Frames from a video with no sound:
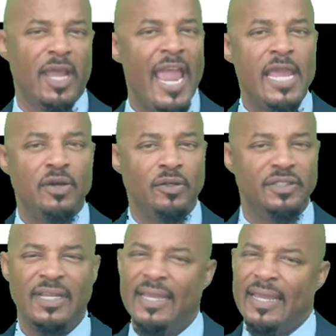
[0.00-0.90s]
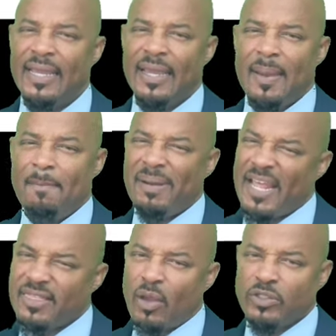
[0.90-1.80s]
the haters. But
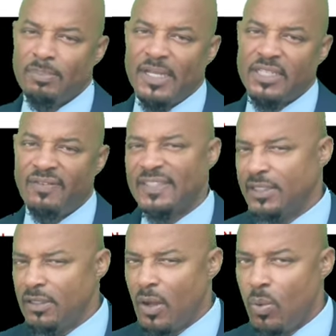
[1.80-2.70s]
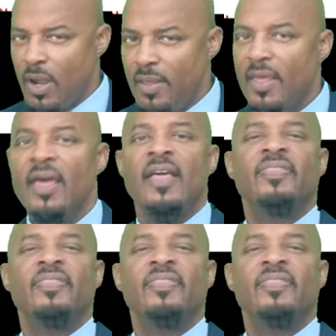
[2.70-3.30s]
I thought to myself, I said, you know what?